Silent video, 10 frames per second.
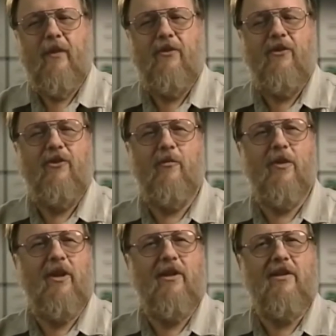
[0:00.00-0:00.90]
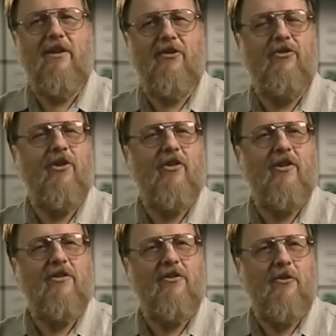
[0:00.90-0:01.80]
It just seemed like an interesting
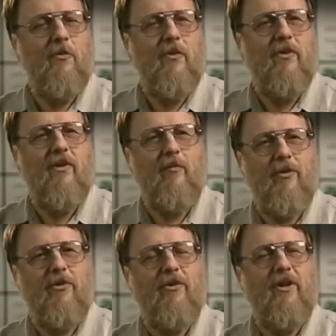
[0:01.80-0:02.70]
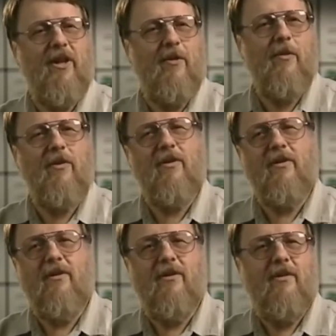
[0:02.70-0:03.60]
thing to do with a computer and a network,
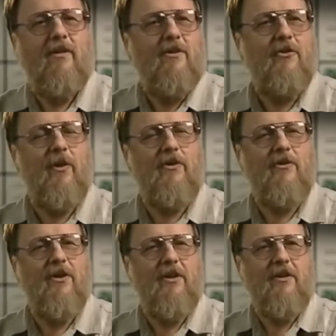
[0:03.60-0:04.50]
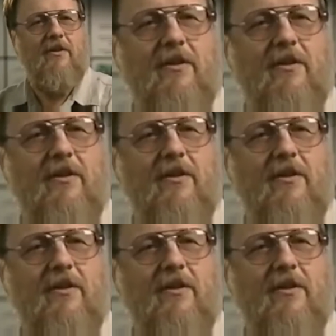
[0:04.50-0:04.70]
and so I just did it.